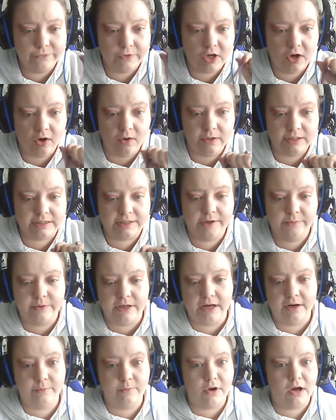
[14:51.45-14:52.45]
Always keep
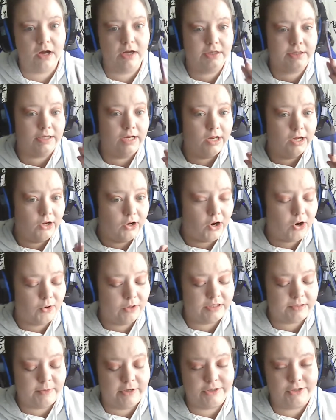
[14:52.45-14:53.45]
that in mind.
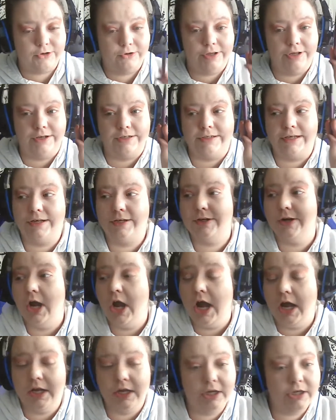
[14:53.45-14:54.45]
Always make sure that
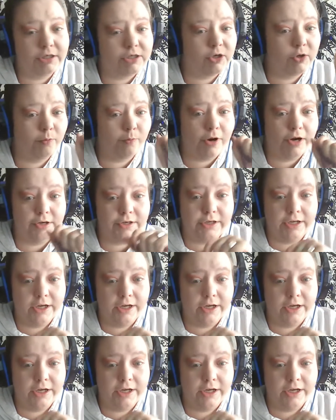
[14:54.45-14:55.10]
it took my